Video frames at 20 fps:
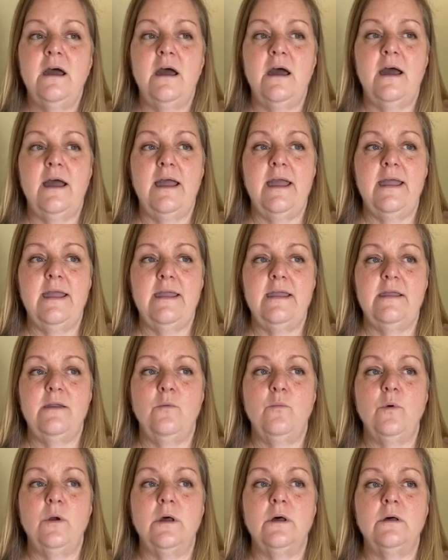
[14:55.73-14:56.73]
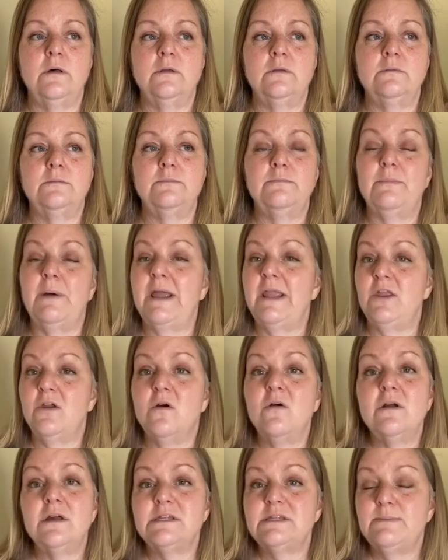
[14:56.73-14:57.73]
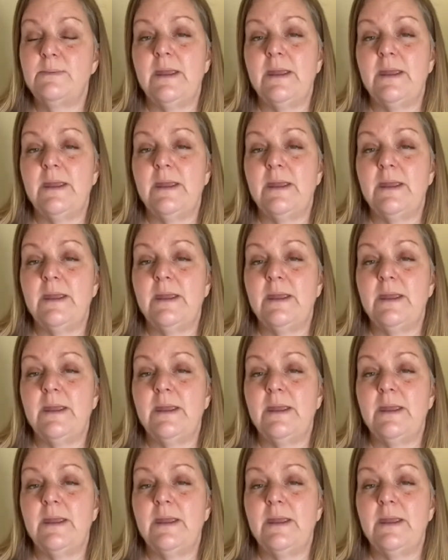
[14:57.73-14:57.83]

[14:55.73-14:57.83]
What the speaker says: My yoga's